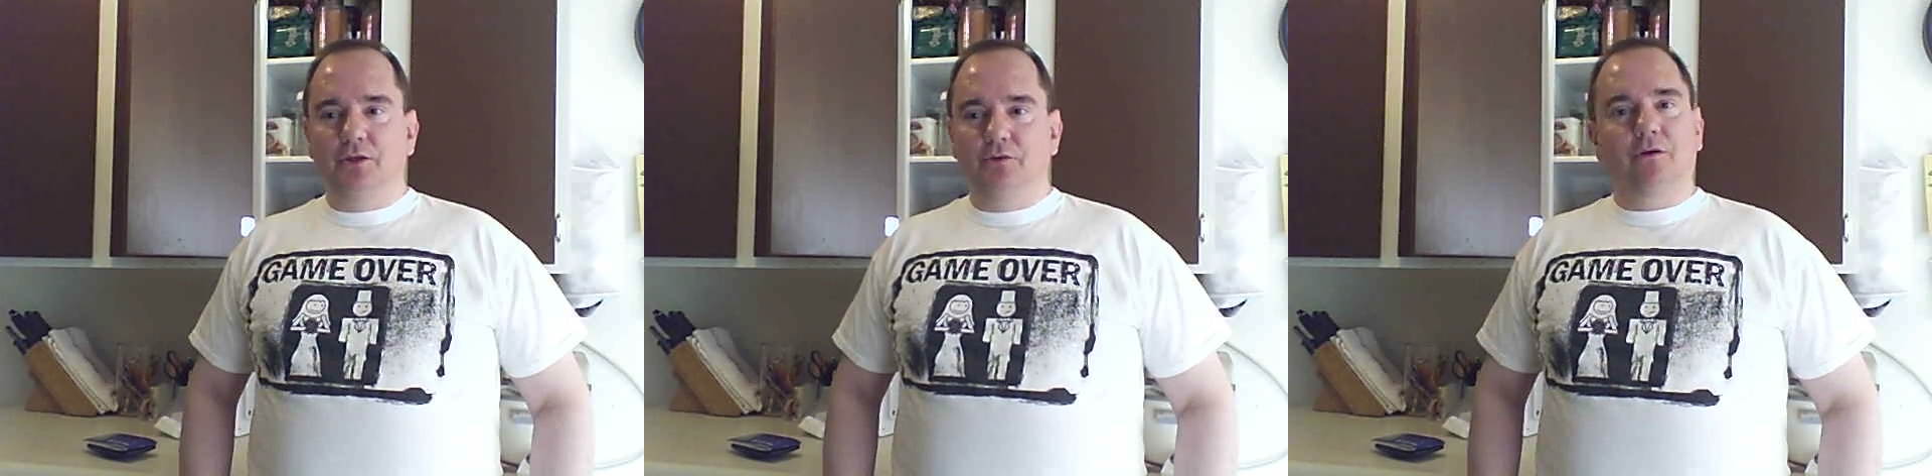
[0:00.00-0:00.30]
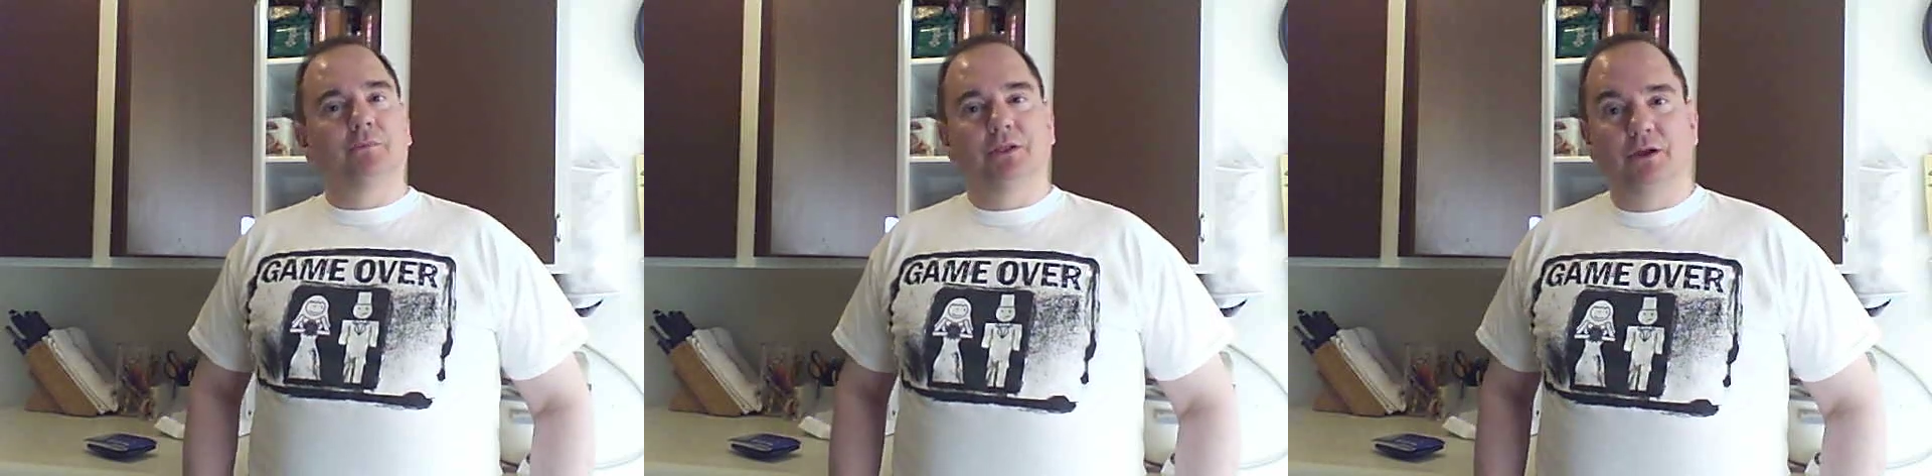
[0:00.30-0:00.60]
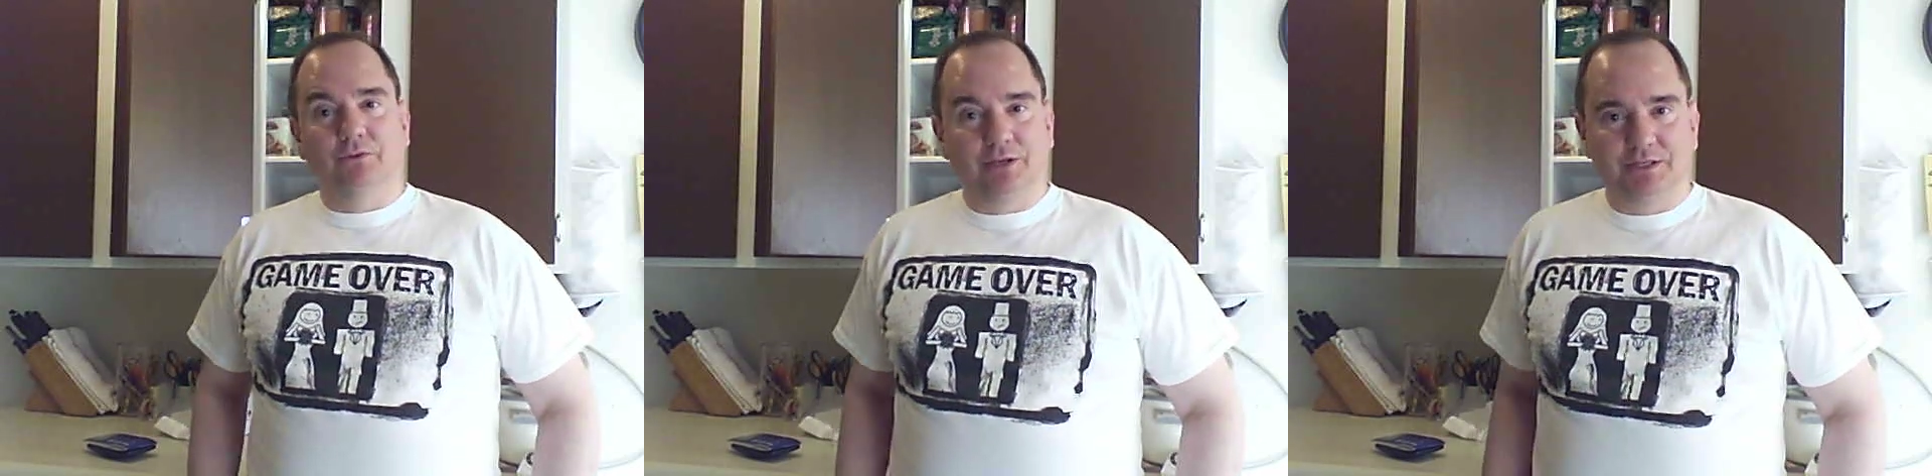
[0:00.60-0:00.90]
you
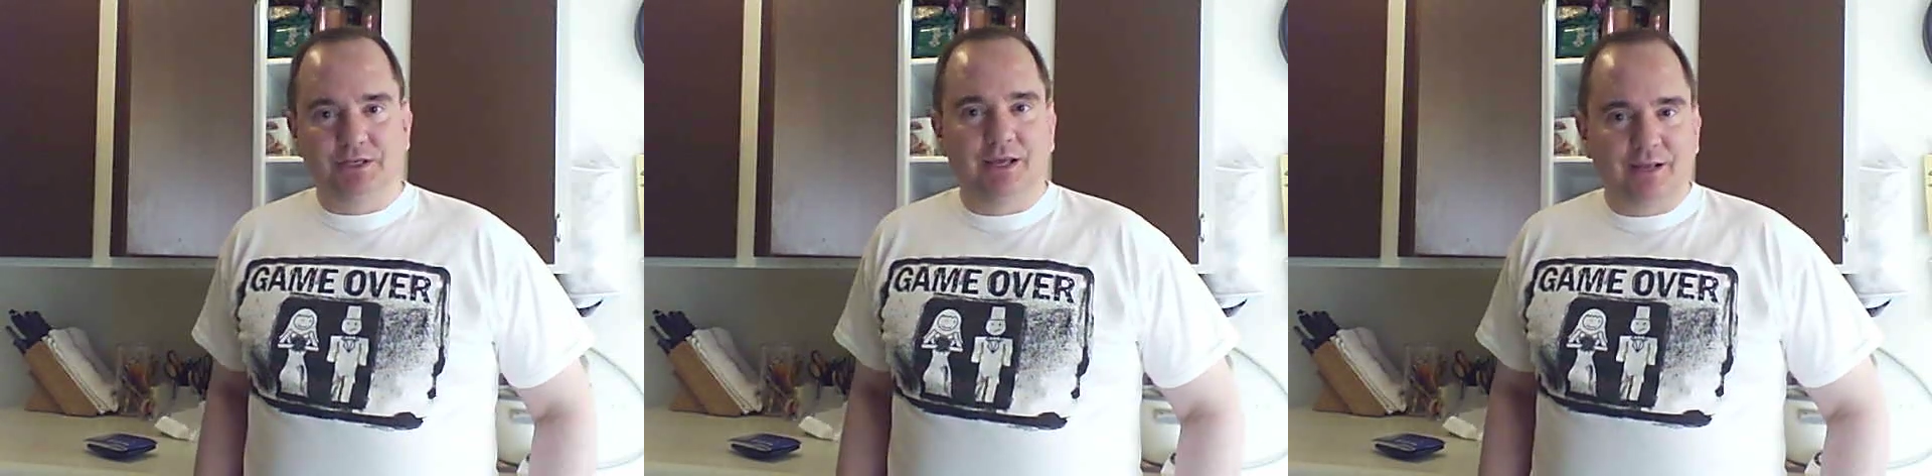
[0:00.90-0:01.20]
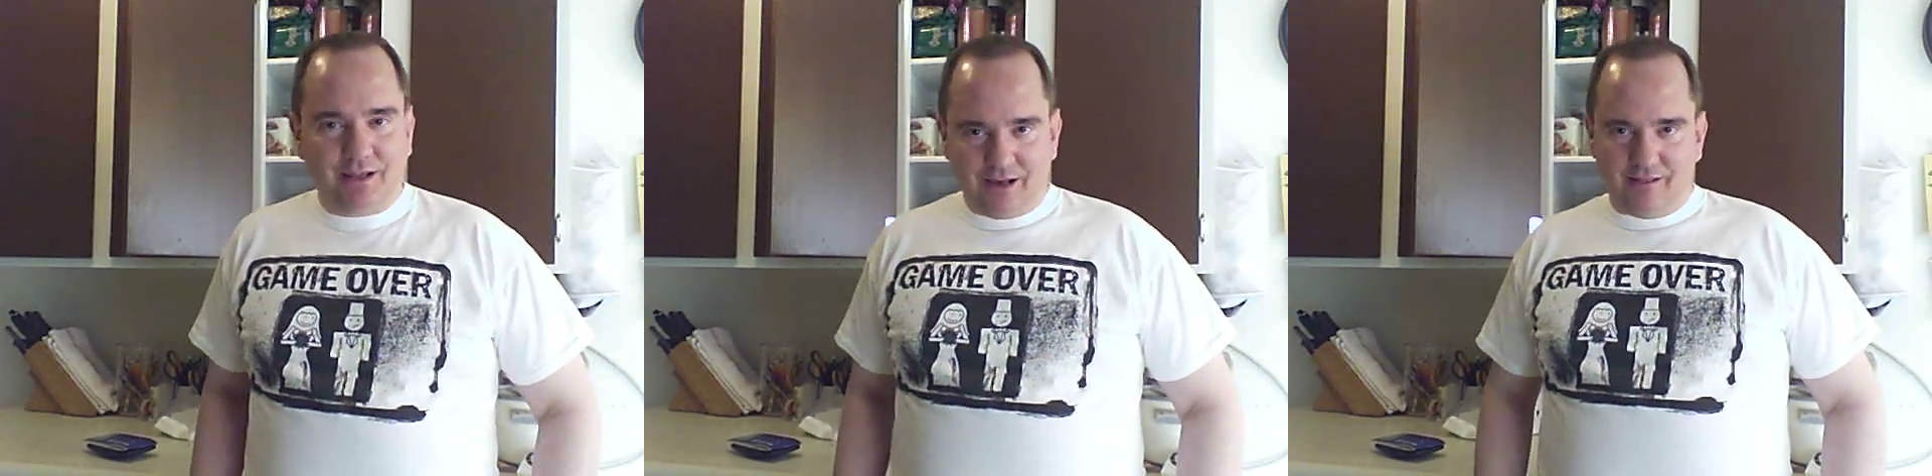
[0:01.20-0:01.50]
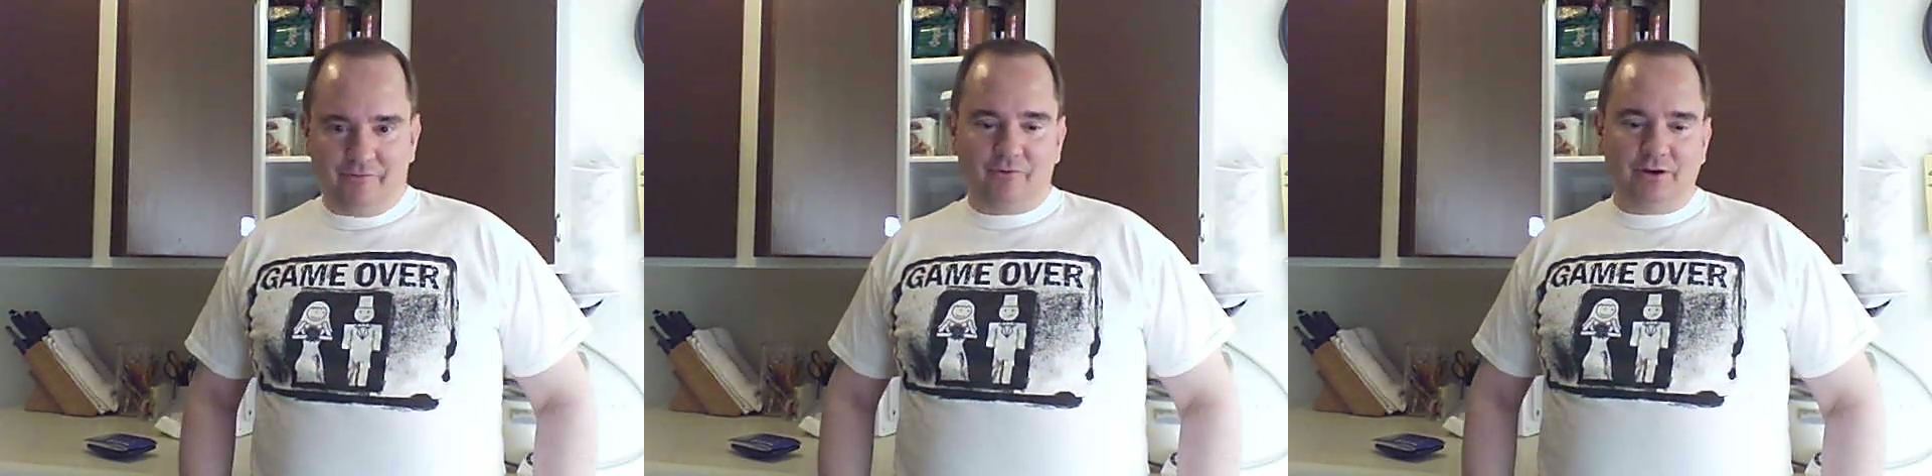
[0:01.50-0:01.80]
normally only see in
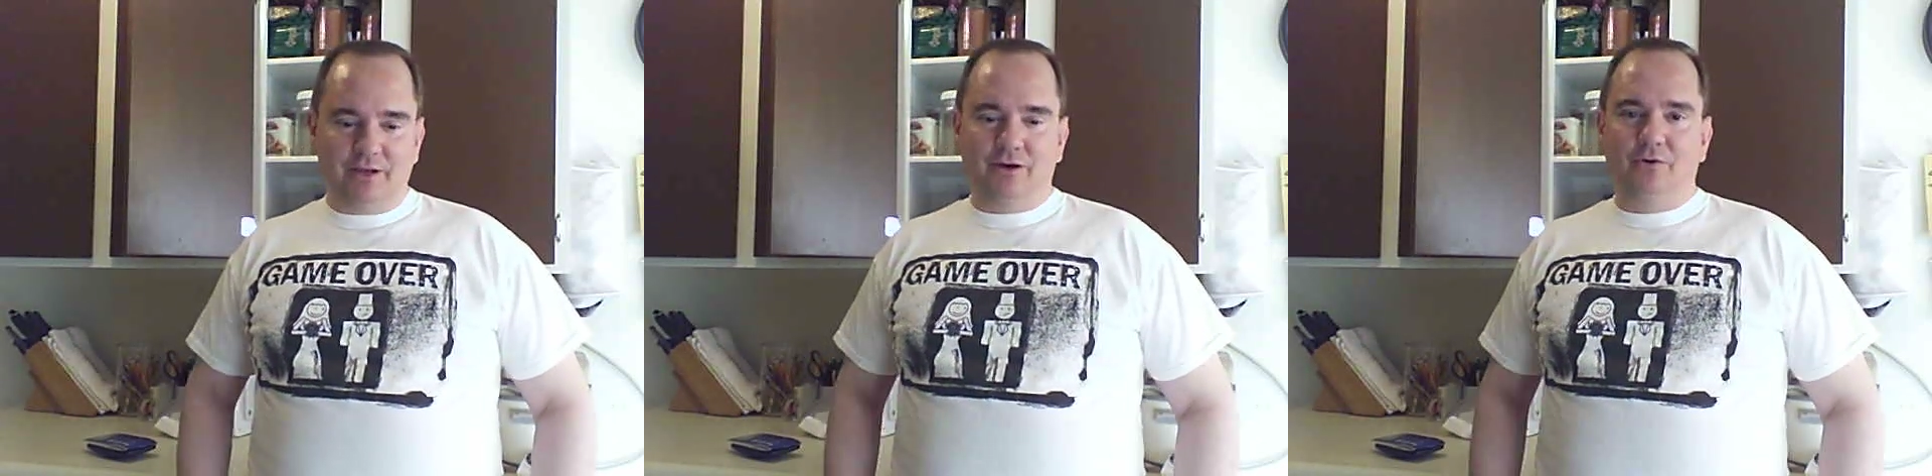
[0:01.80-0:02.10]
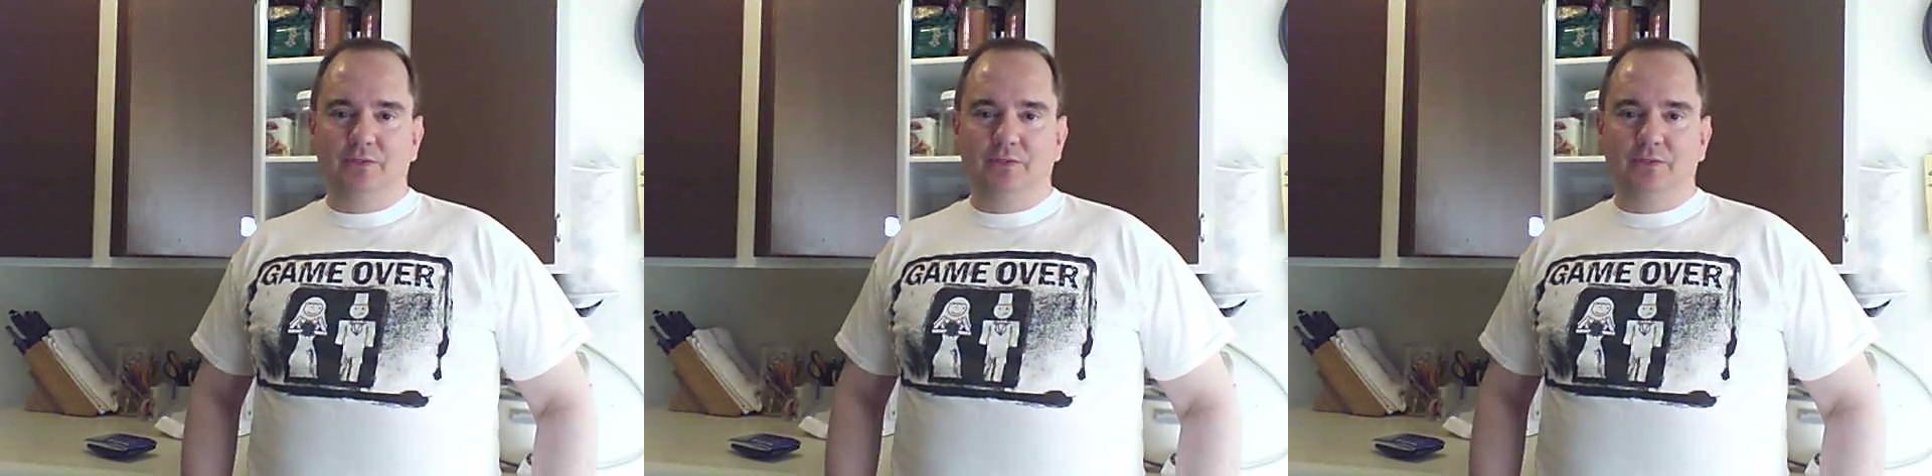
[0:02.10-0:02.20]
California,